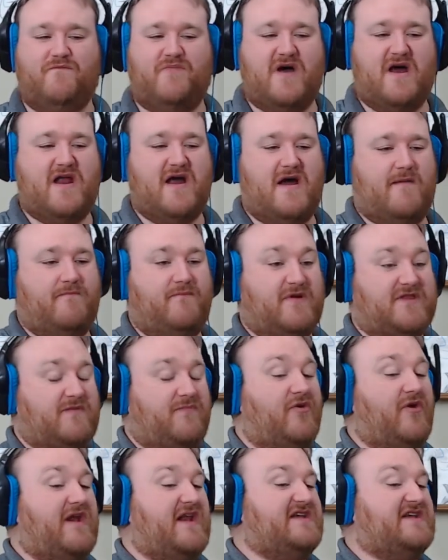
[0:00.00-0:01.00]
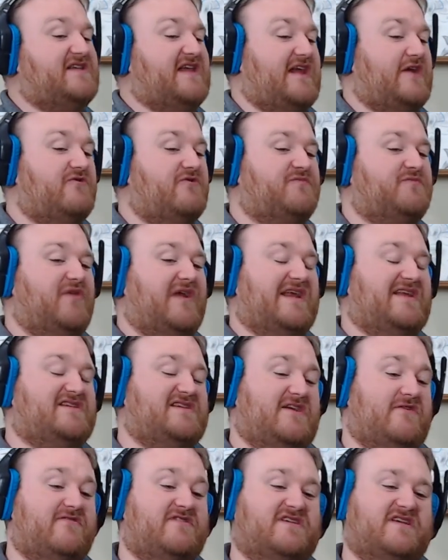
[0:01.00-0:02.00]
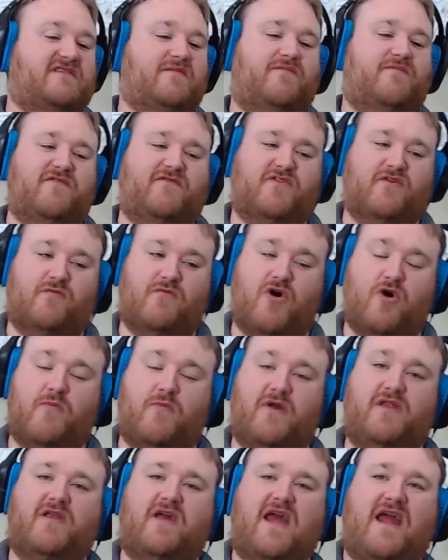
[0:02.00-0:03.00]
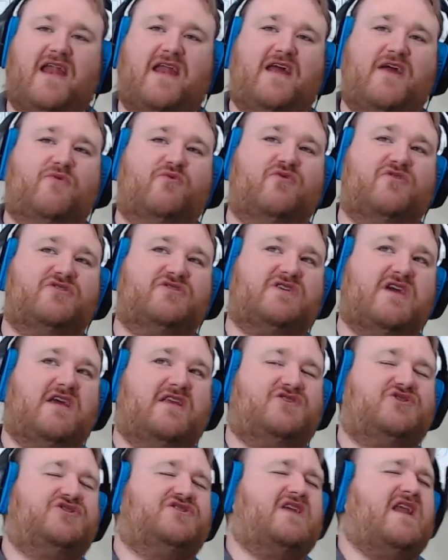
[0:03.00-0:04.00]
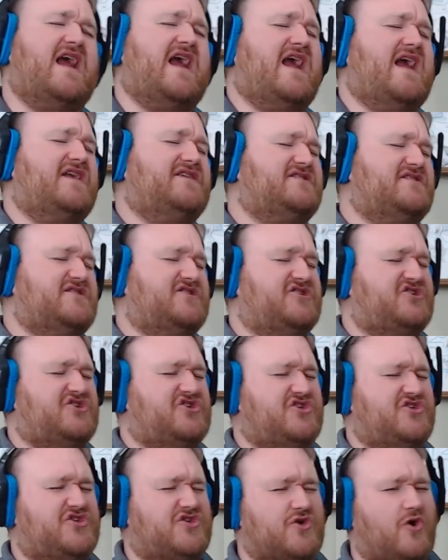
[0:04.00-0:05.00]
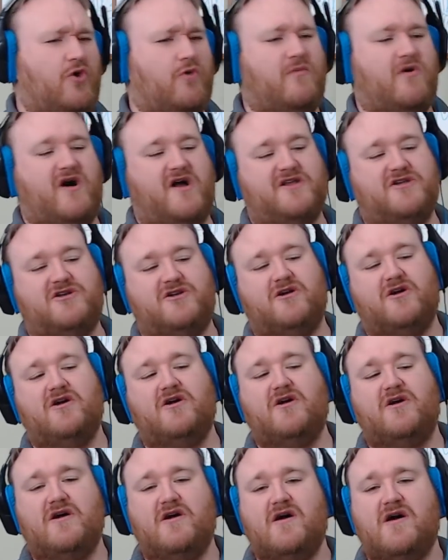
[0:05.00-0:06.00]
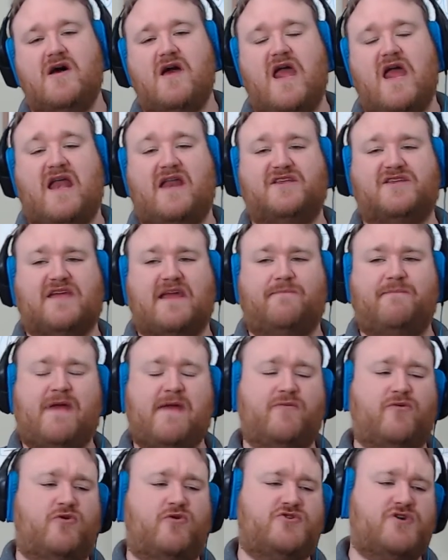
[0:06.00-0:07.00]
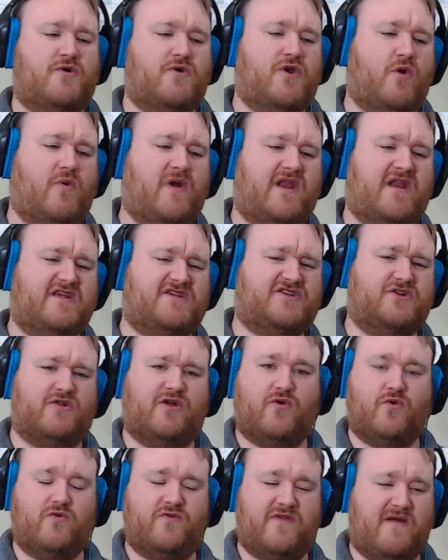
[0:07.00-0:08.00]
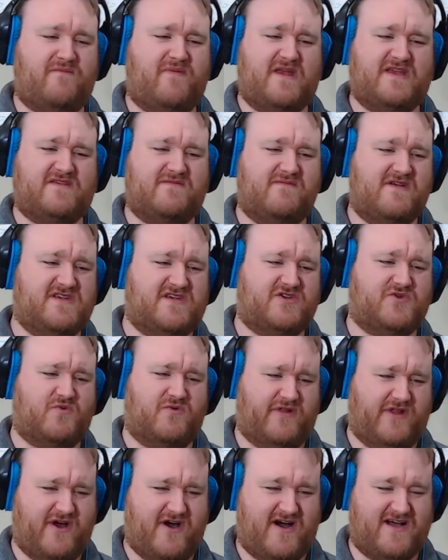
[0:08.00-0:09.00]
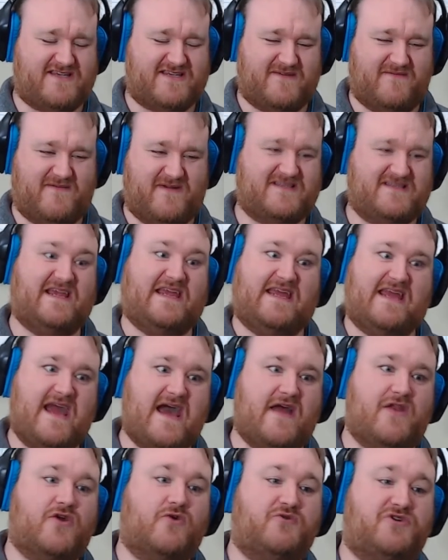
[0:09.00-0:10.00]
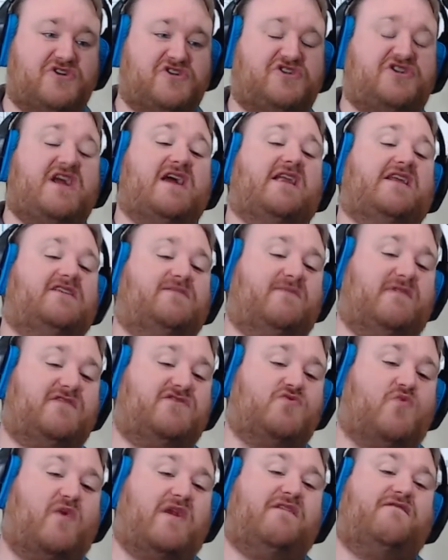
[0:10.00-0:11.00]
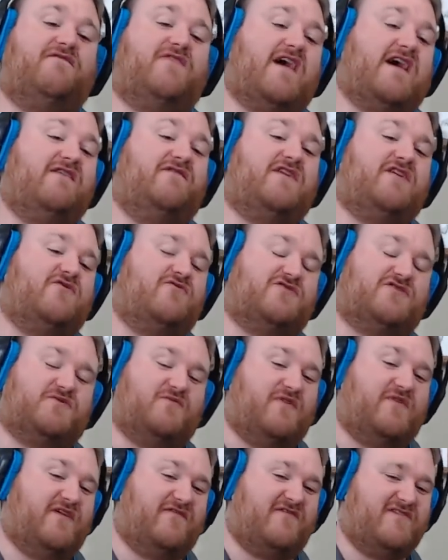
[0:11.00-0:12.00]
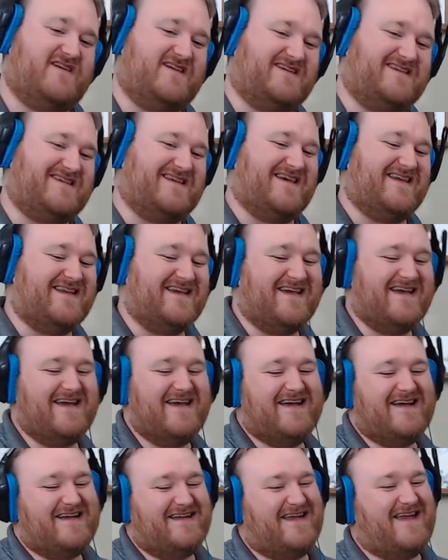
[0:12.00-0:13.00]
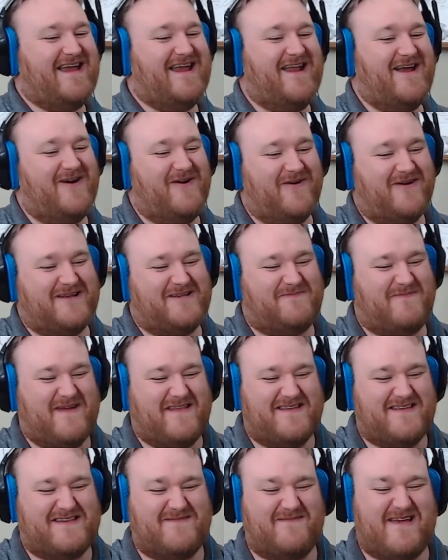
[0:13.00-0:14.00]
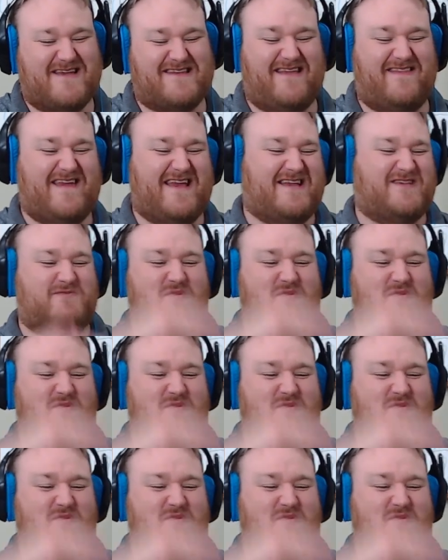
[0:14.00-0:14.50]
But the point is, they used Bloody Tears at the pivotal moment, and it just enhanced it so much. And it's like people who don't know what it is, they're like, "Ooh, that piece of music's really awesome." And it's like, yeah, no shit. It's been 25 years or whatever it is that, it's been this amazing thing.